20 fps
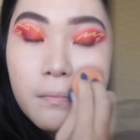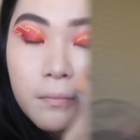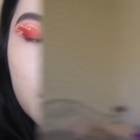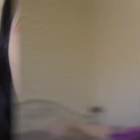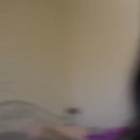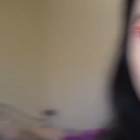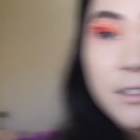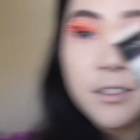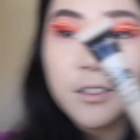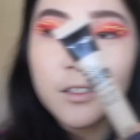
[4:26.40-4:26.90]

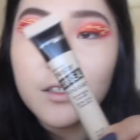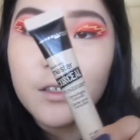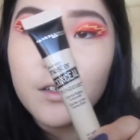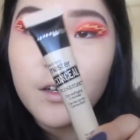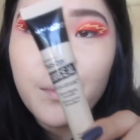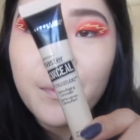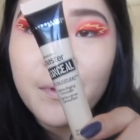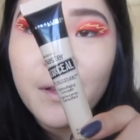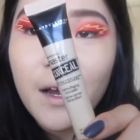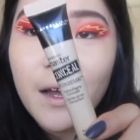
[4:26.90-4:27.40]
And I'm just going to
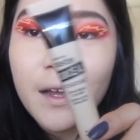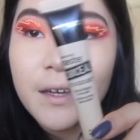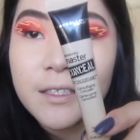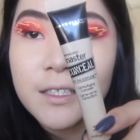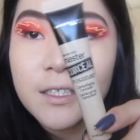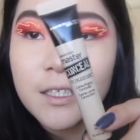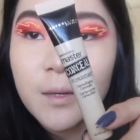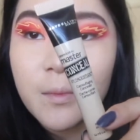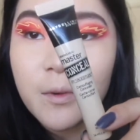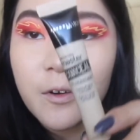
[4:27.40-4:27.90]
apply
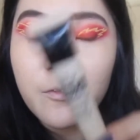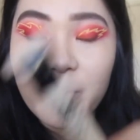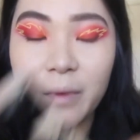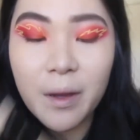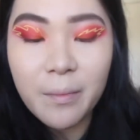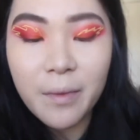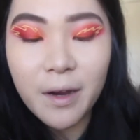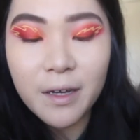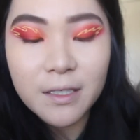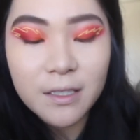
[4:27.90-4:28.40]
some of
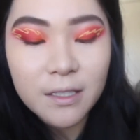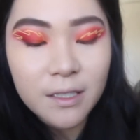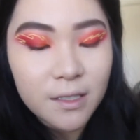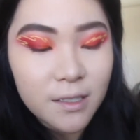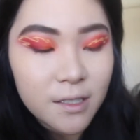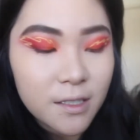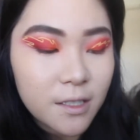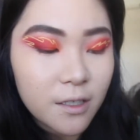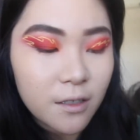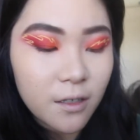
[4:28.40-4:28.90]
my Master
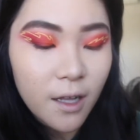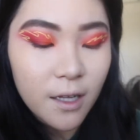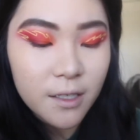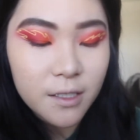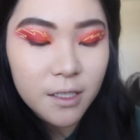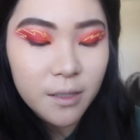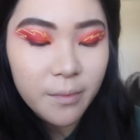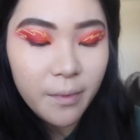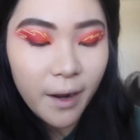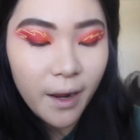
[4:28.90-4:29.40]
Conceal
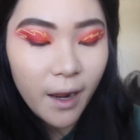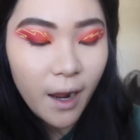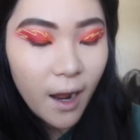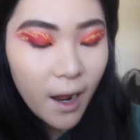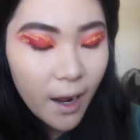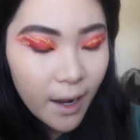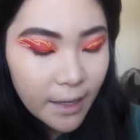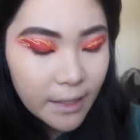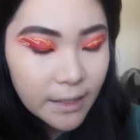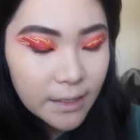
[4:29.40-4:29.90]
under my
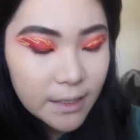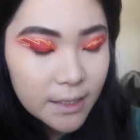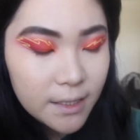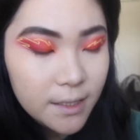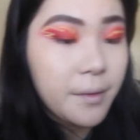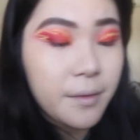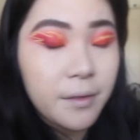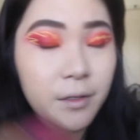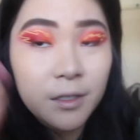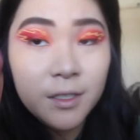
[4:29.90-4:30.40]
eyes.
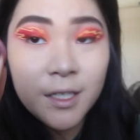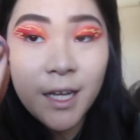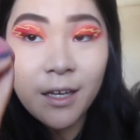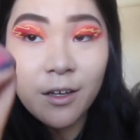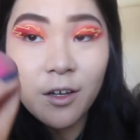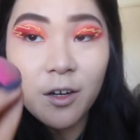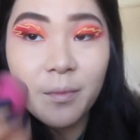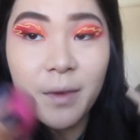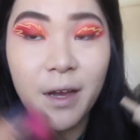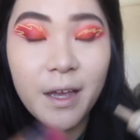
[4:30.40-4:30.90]
And I'm going to take
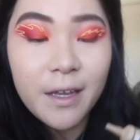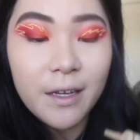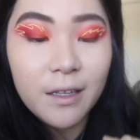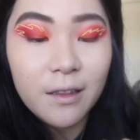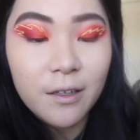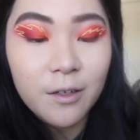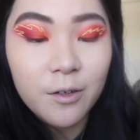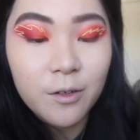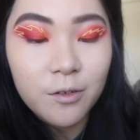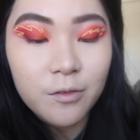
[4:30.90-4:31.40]
it on my
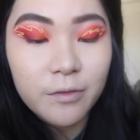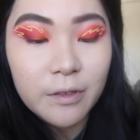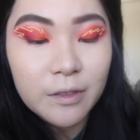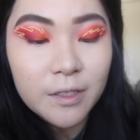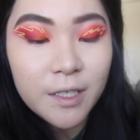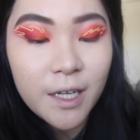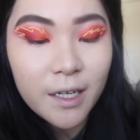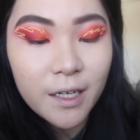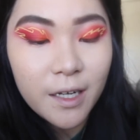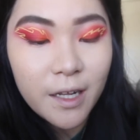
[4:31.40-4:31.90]
little Real
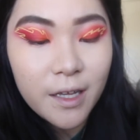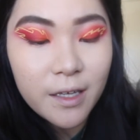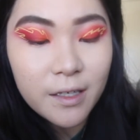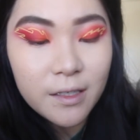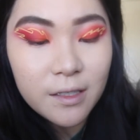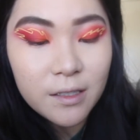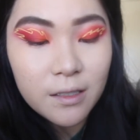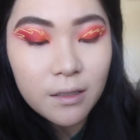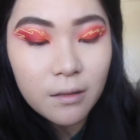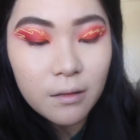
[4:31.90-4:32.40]

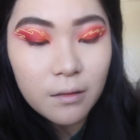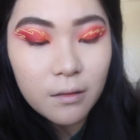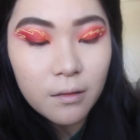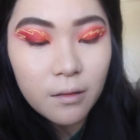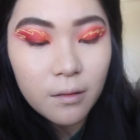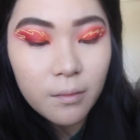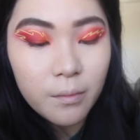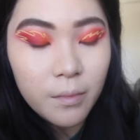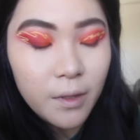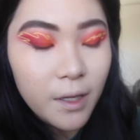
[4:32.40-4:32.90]
Techniques
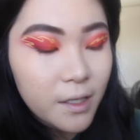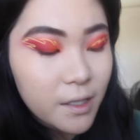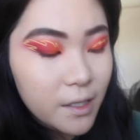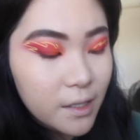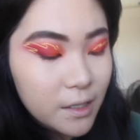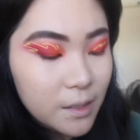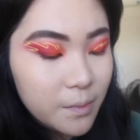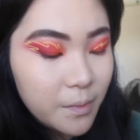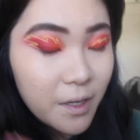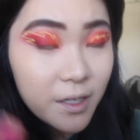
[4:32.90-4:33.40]

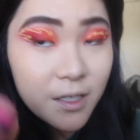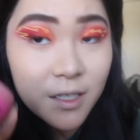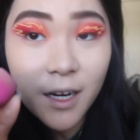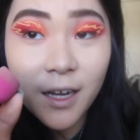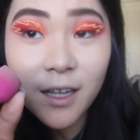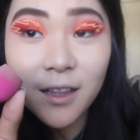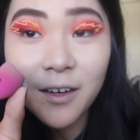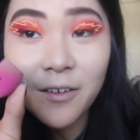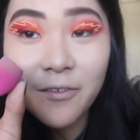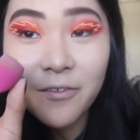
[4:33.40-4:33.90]
blending sponge.
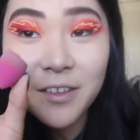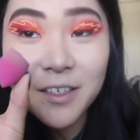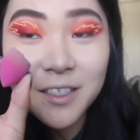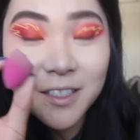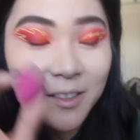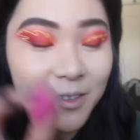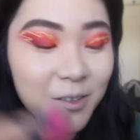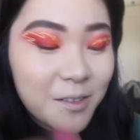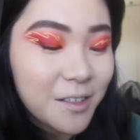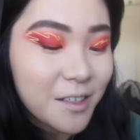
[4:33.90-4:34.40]
I love
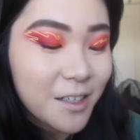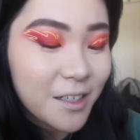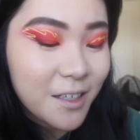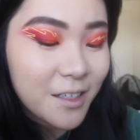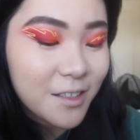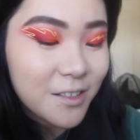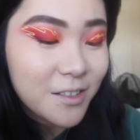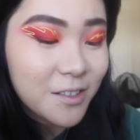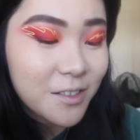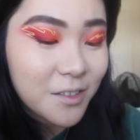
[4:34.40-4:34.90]
this little thing.
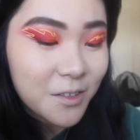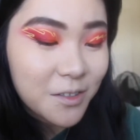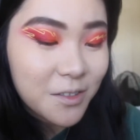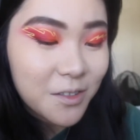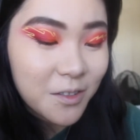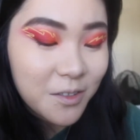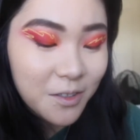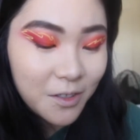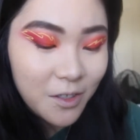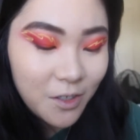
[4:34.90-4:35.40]
It's so
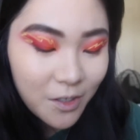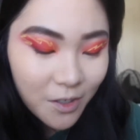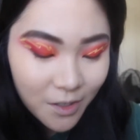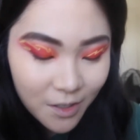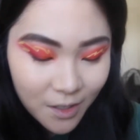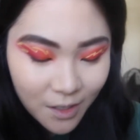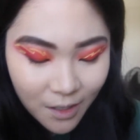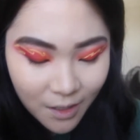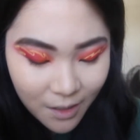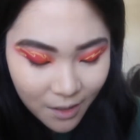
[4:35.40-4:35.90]

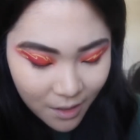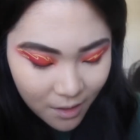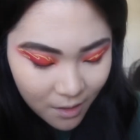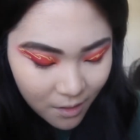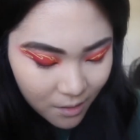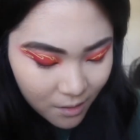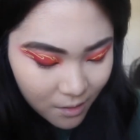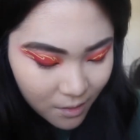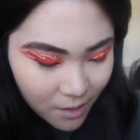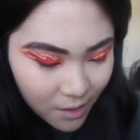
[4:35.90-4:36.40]
cute.
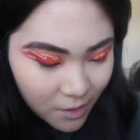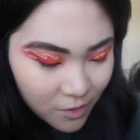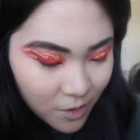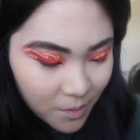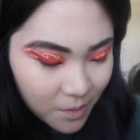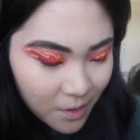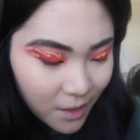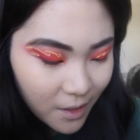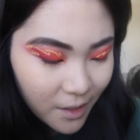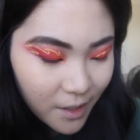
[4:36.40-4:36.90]
I
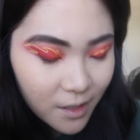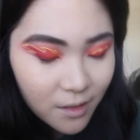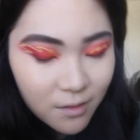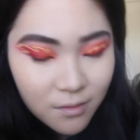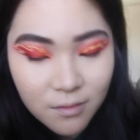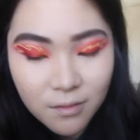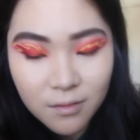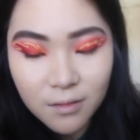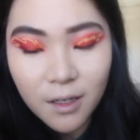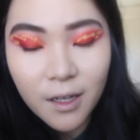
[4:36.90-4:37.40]
dropped the lid.
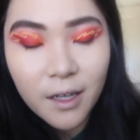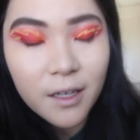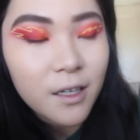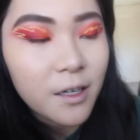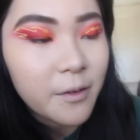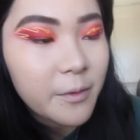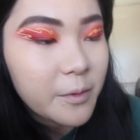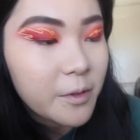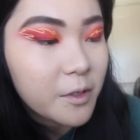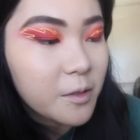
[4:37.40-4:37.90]
I
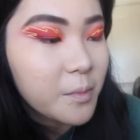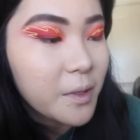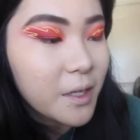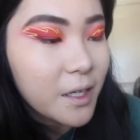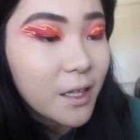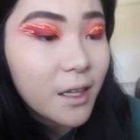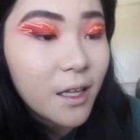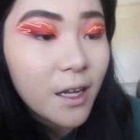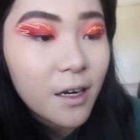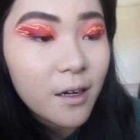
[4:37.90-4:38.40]
can't bother
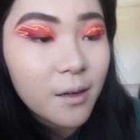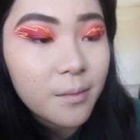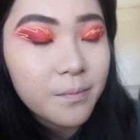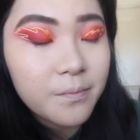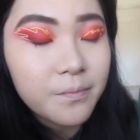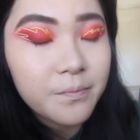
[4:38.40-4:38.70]
picking that up.